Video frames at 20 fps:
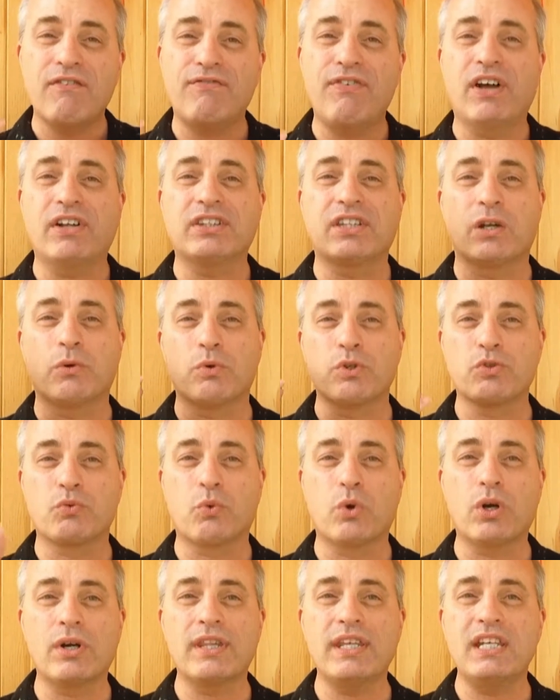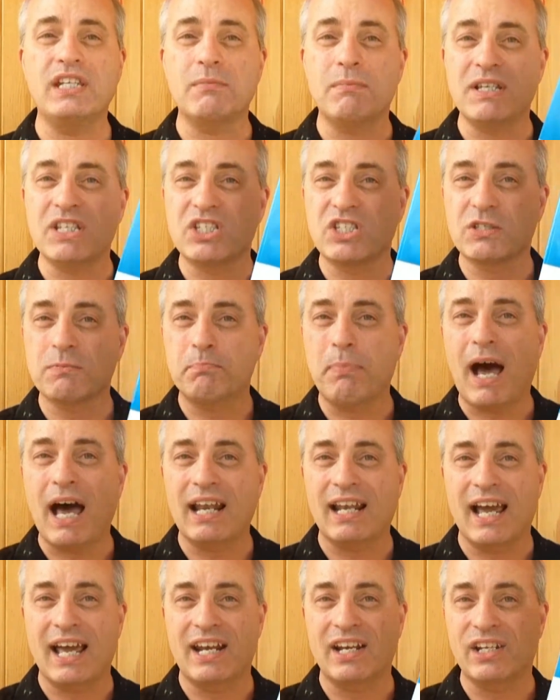felt that it was worthy to be
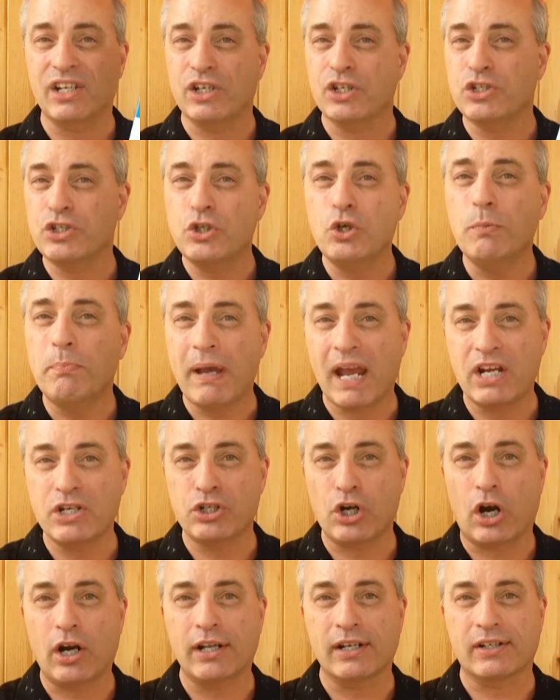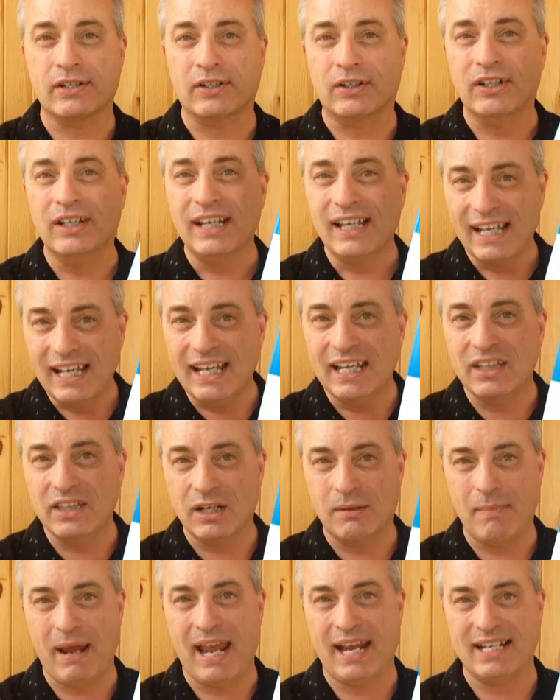spotlighted in a 2-page article in
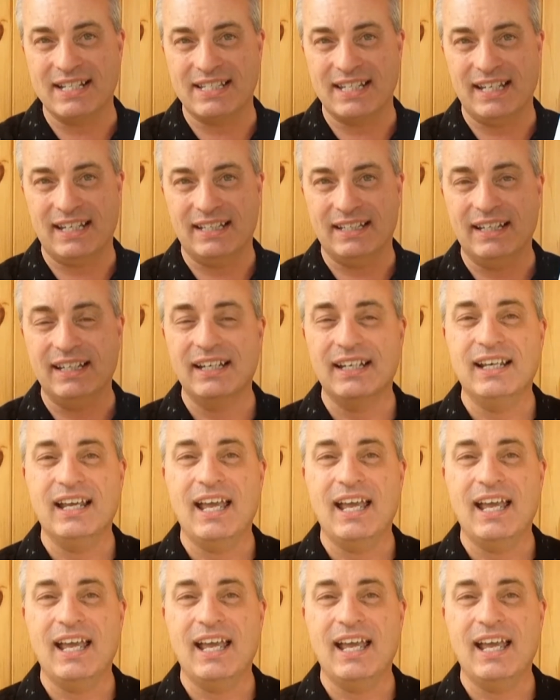their magazine,